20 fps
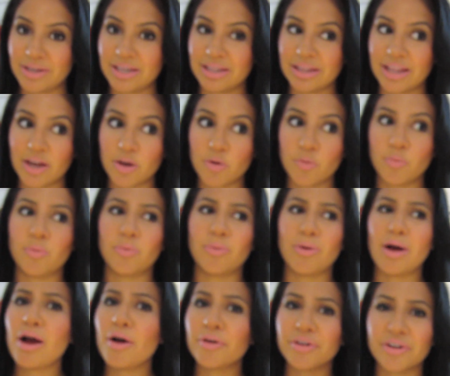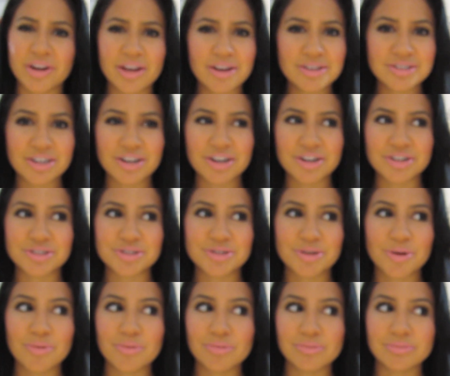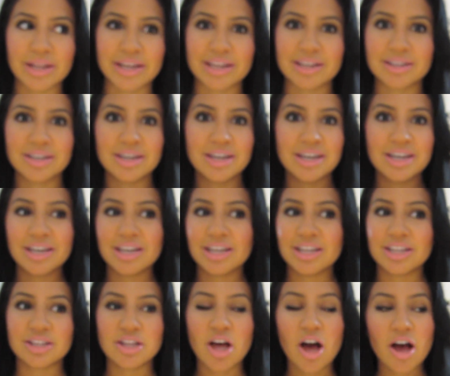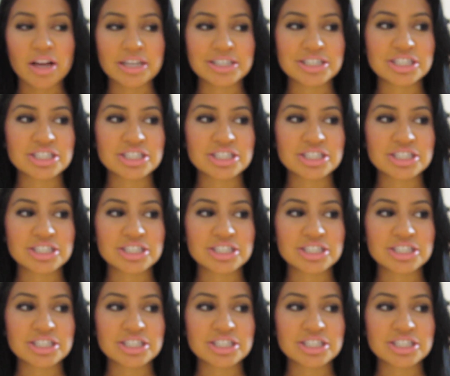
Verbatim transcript: Like, wow, your nails are so like long and